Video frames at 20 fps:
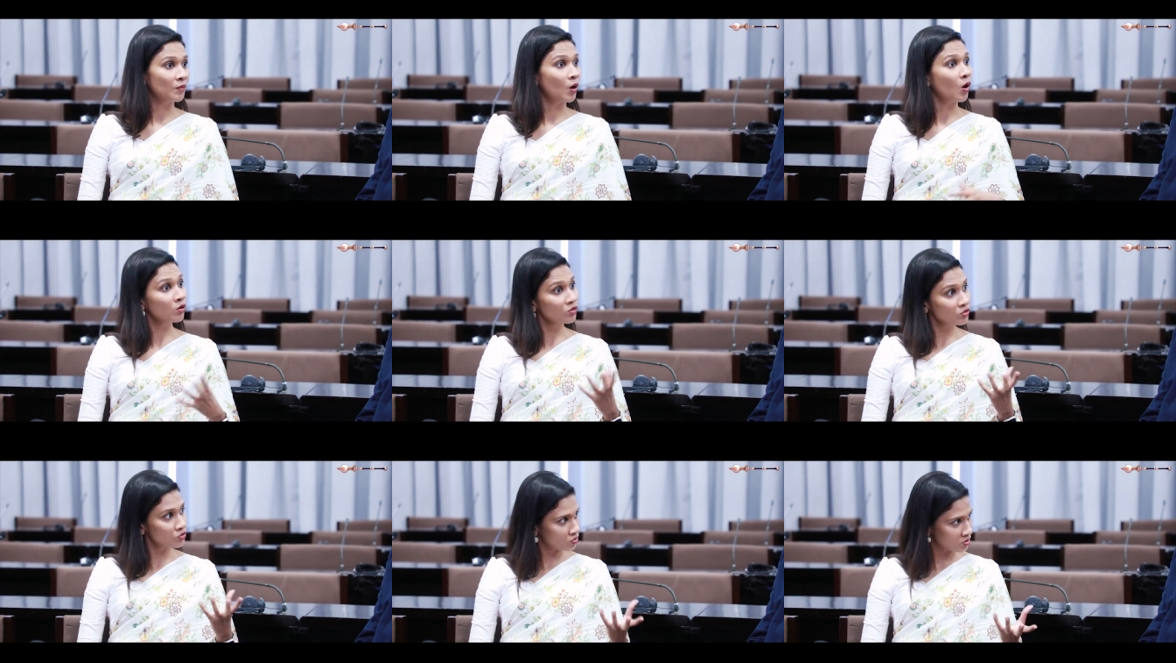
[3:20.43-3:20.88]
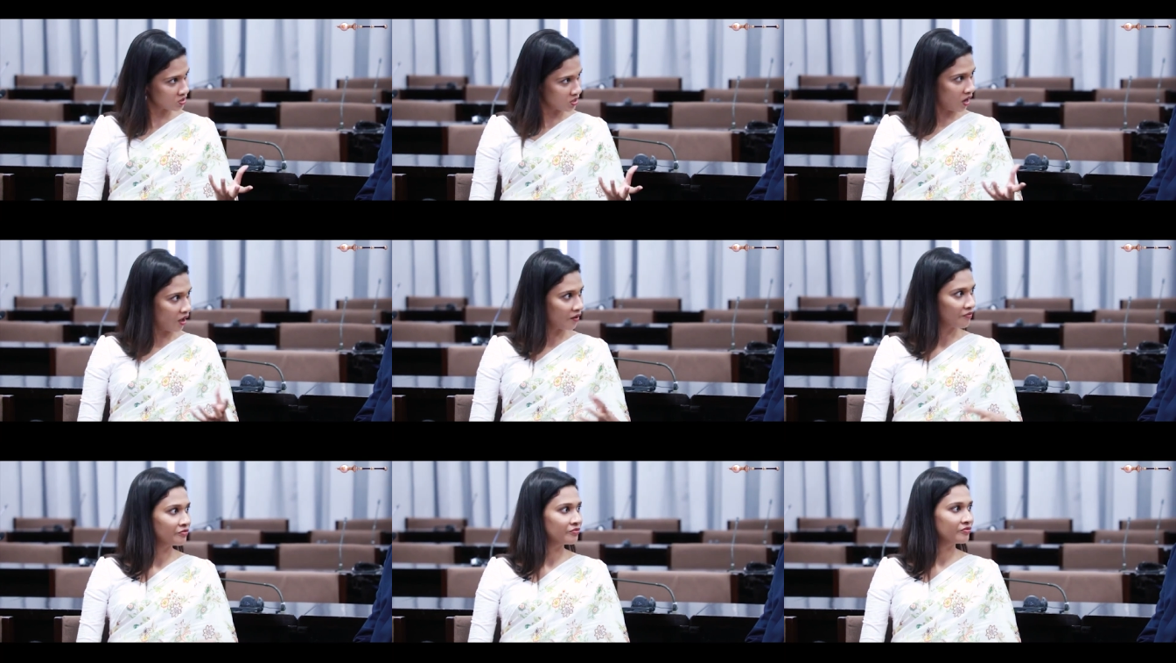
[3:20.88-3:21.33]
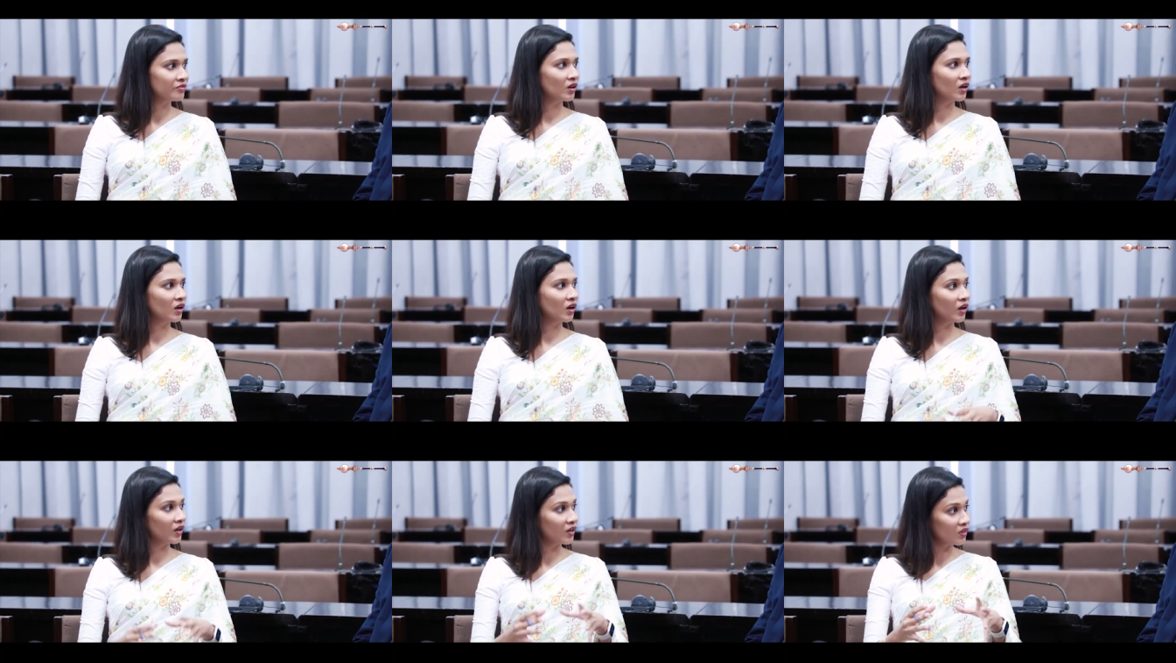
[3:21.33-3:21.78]
also staff
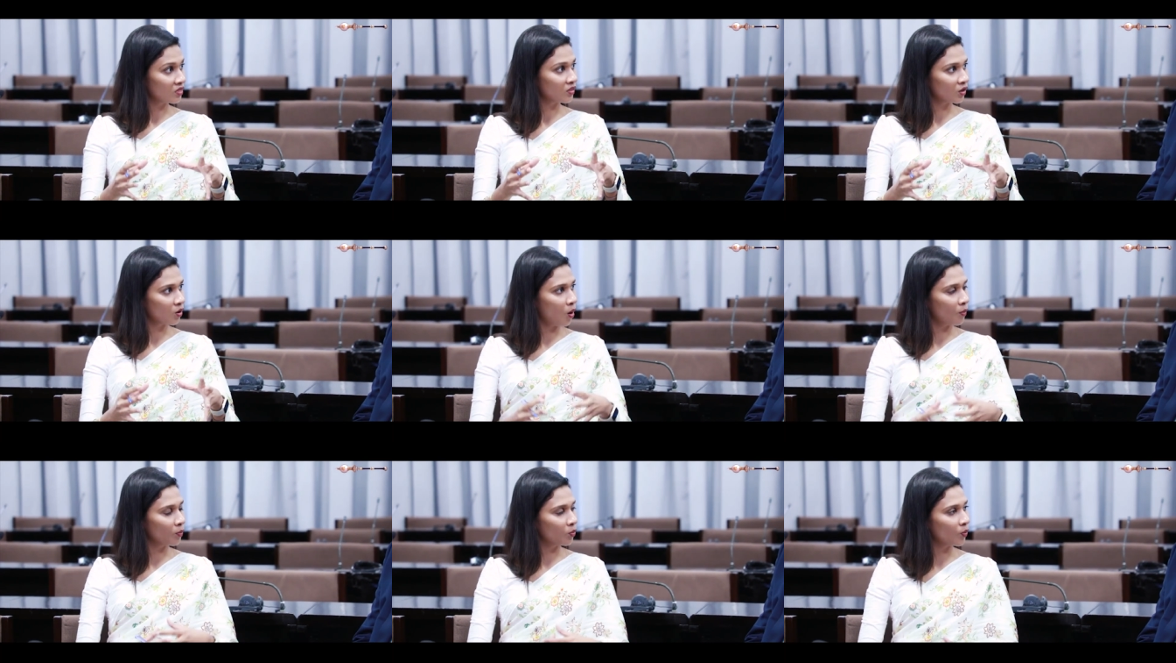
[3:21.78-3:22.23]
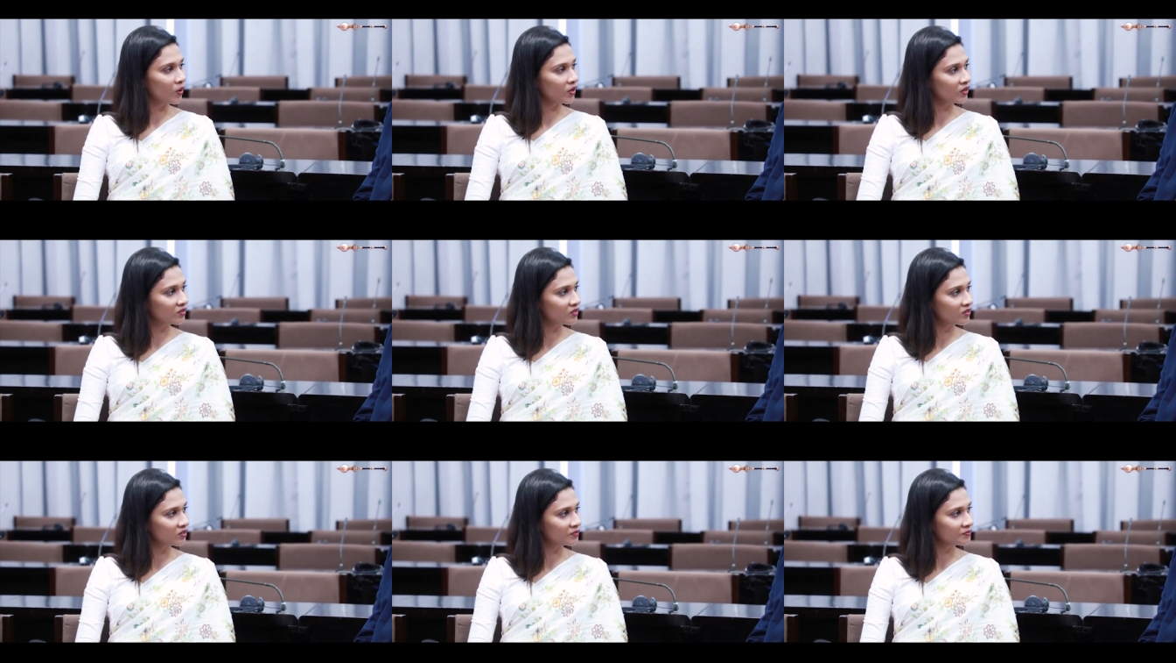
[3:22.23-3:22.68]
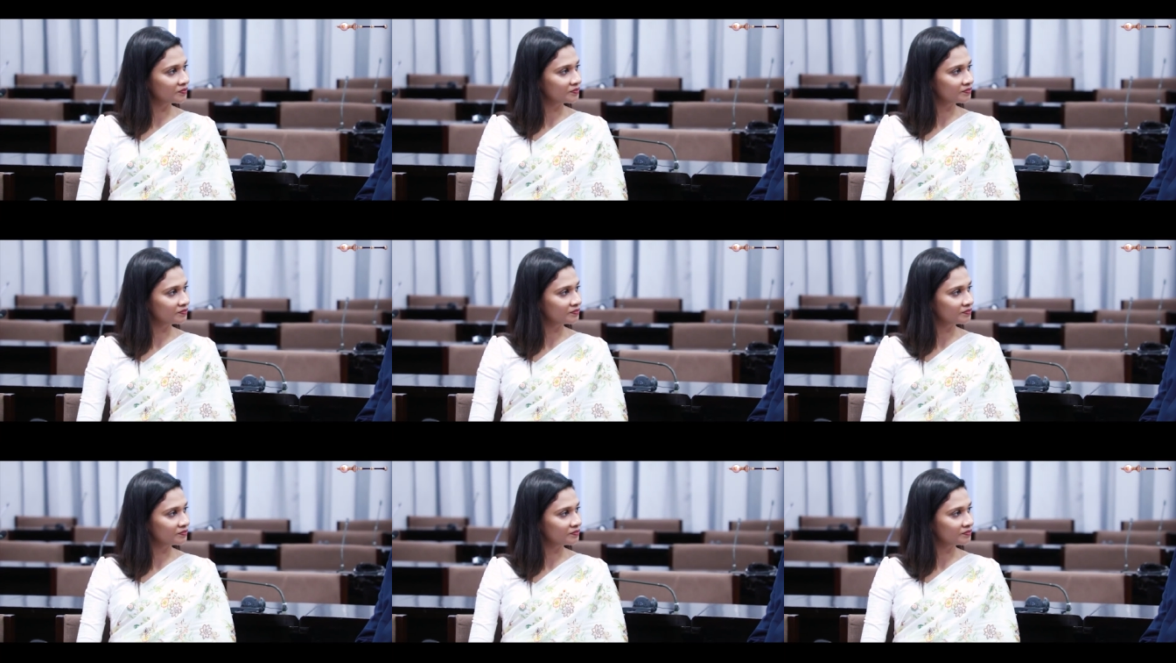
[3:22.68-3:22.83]
in the Commonwealth?